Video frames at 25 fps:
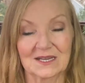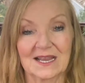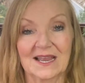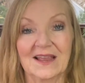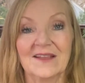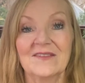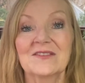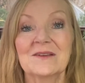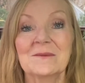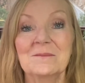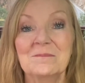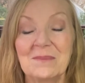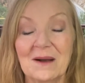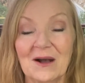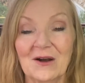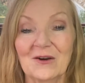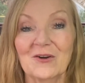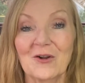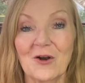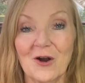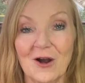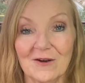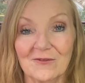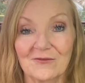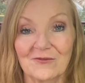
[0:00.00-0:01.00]
It's about
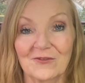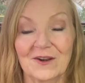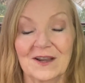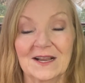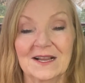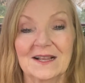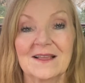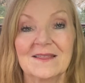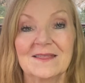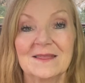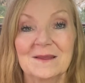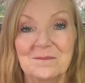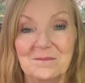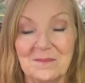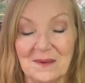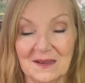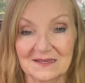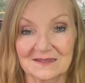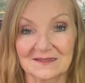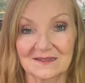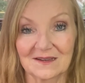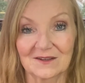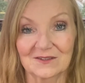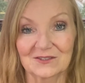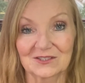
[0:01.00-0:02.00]
offering the
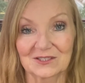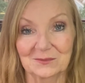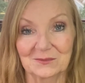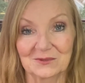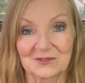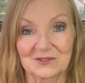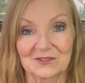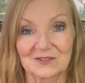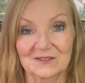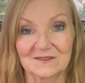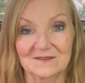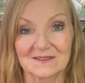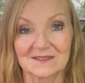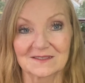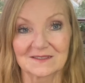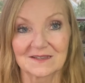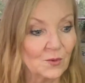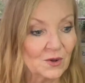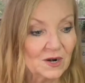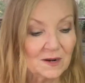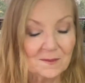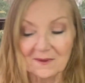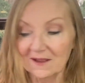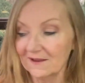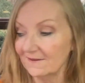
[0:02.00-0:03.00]
best customer service.
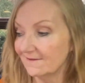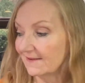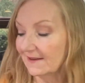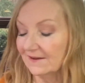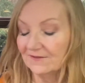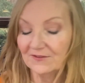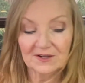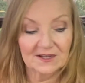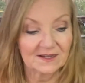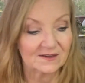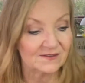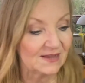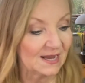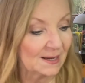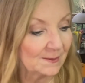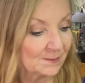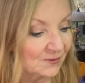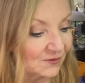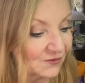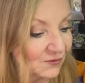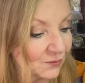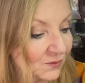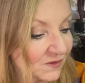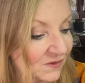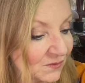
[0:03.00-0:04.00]
One of my favorite
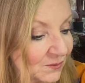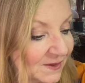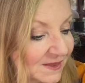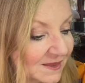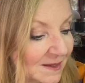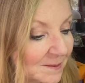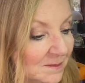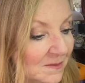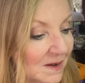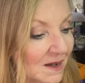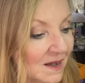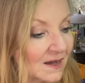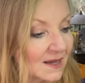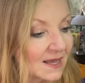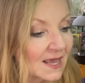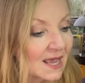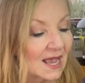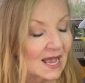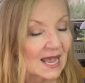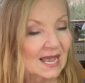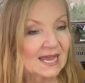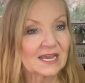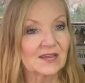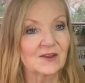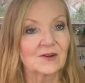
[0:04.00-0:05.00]
examples was with the mug.
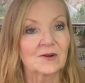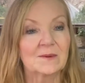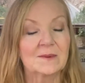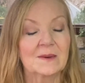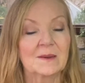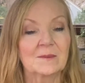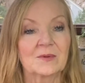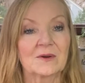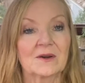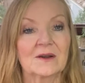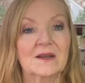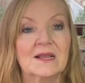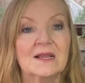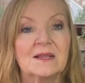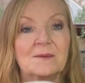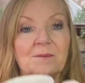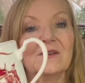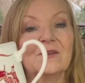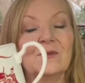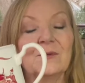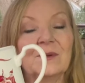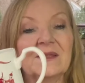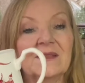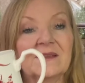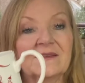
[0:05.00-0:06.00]
I can remember
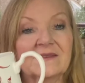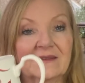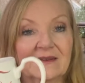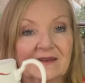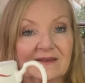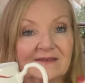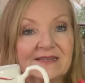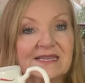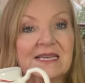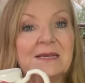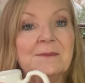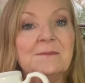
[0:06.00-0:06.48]
doing this at a team